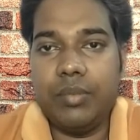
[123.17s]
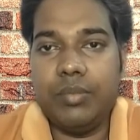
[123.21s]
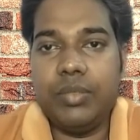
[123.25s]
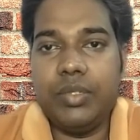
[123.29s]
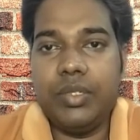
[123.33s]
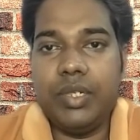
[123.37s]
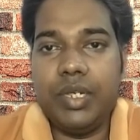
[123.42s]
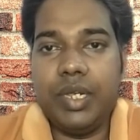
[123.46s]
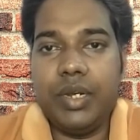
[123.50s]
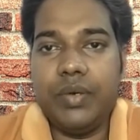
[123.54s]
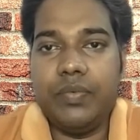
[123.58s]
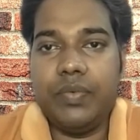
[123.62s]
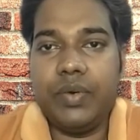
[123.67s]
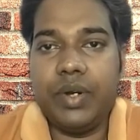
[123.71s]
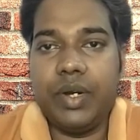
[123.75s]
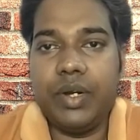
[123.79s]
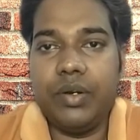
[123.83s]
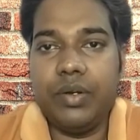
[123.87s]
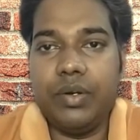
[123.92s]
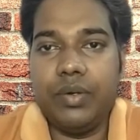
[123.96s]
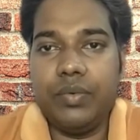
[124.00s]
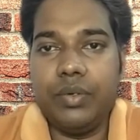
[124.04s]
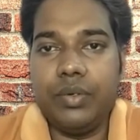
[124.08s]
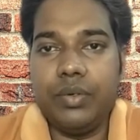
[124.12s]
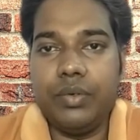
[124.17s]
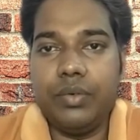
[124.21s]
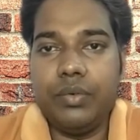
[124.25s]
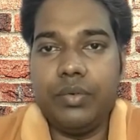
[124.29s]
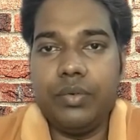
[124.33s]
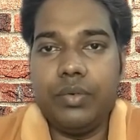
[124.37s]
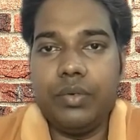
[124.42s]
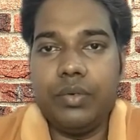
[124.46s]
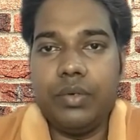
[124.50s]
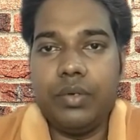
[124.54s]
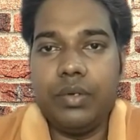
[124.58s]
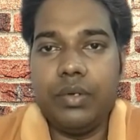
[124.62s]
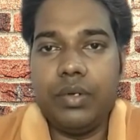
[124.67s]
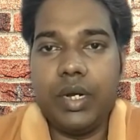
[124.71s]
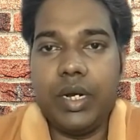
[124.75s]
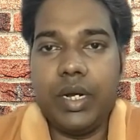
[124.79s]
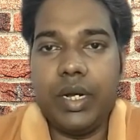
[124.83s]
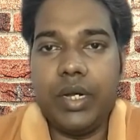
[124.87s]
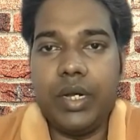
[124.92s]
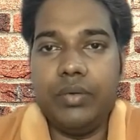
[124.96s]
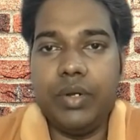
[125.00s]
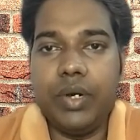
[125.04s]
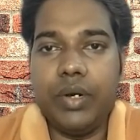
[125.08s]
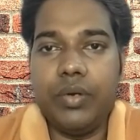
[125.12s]
comes in front of you
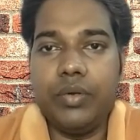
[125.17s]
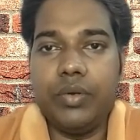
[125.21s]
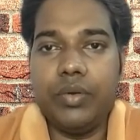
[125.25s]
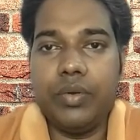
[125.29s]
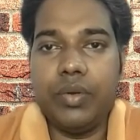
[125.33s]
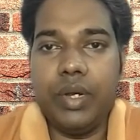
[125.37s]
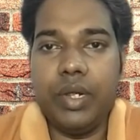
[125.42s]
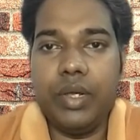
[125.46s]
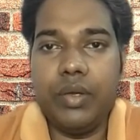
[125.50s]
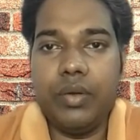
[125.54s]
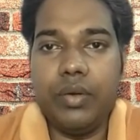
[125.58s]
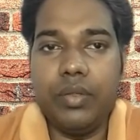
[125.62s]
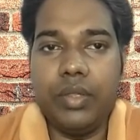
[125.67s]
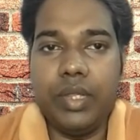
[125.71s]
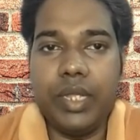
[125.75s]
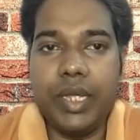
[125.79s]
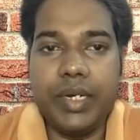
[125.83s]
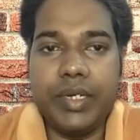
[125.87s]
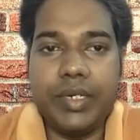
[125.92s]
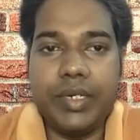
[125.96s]
and you have to click on